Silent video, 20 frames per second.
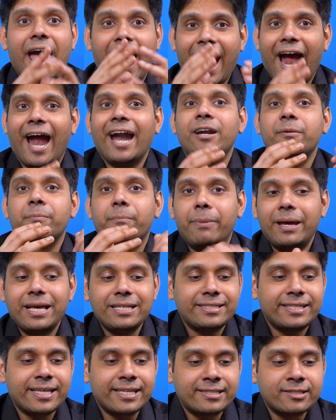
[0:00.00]
and
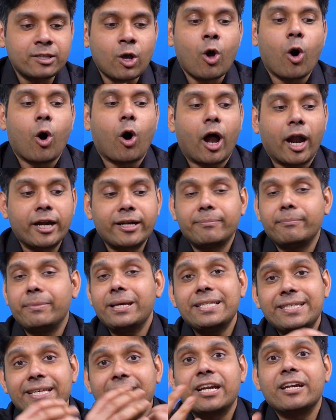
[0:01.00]
basic
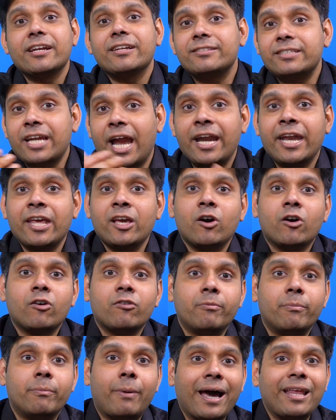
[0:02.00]
understanding
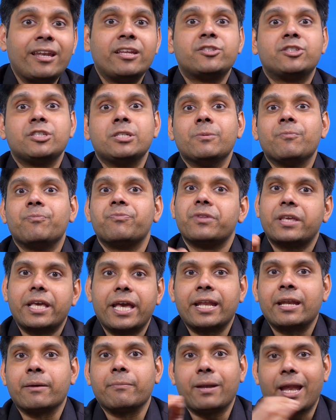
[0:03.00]
of biology
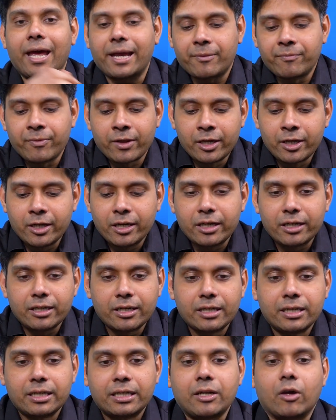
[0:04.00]
can apply.
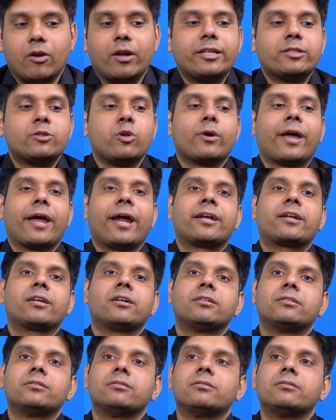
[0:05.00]
Now, let's look at